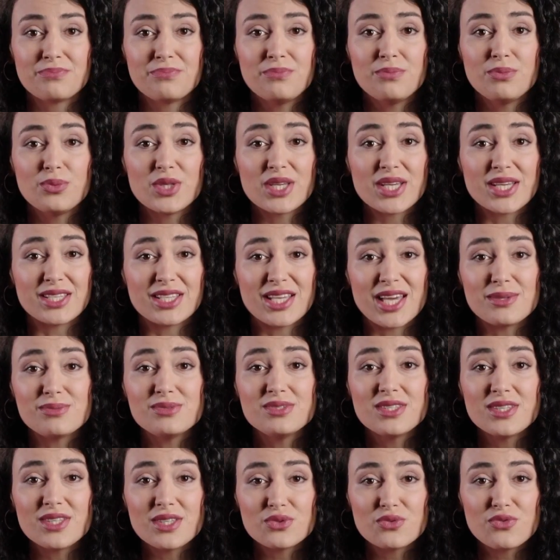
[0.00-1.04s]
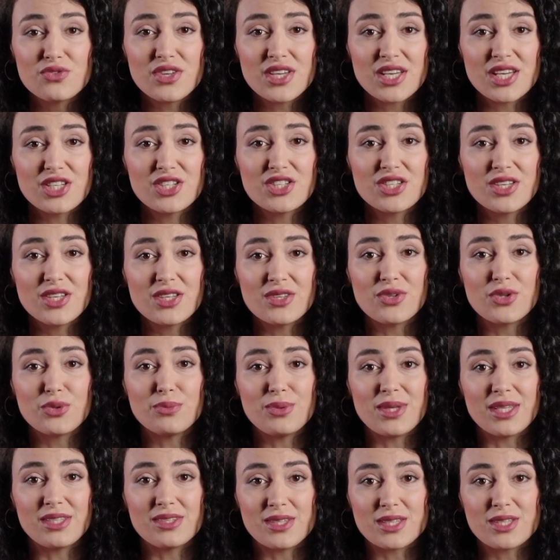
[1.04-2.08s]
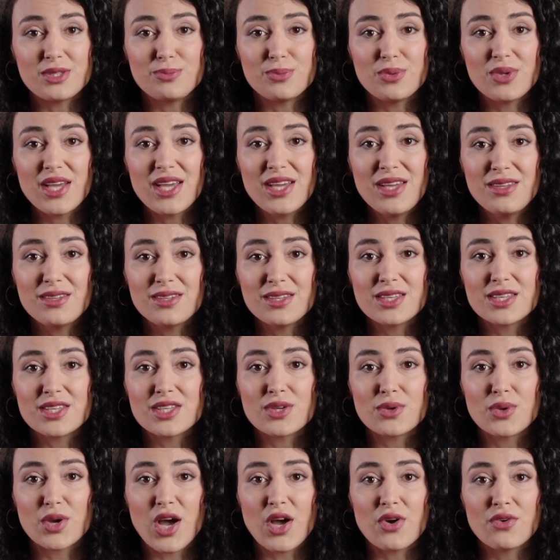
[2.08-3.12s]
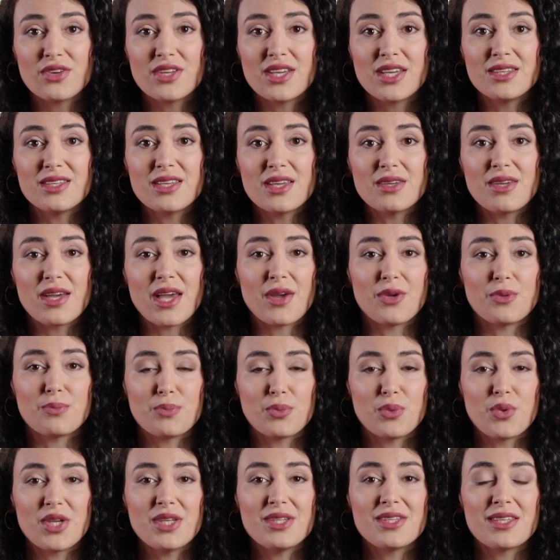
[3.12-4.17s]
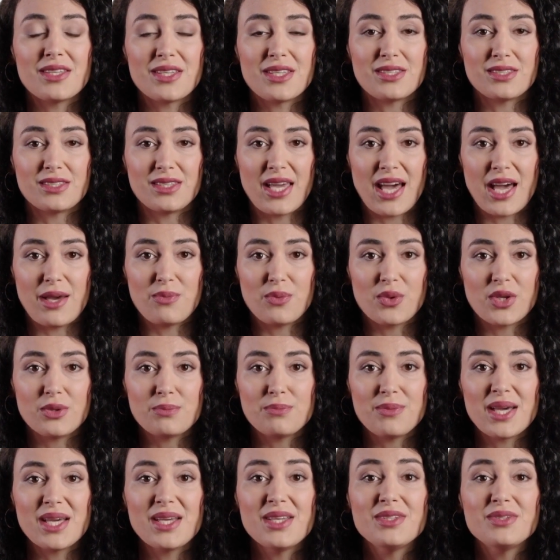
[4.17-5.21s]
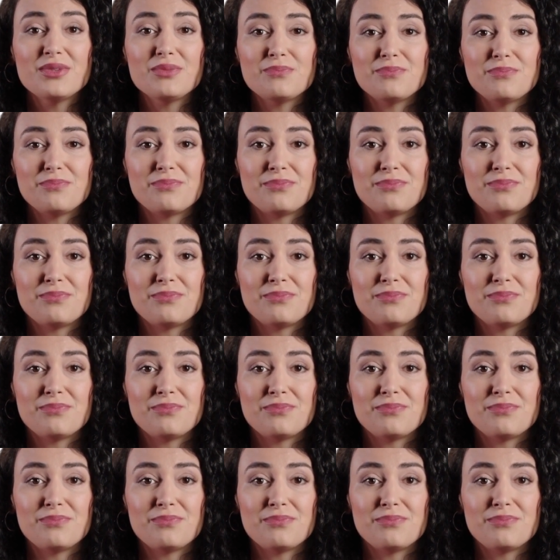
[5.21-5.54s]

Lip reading: When it comes to the creation of your business plan, you already know how important it is to have one made.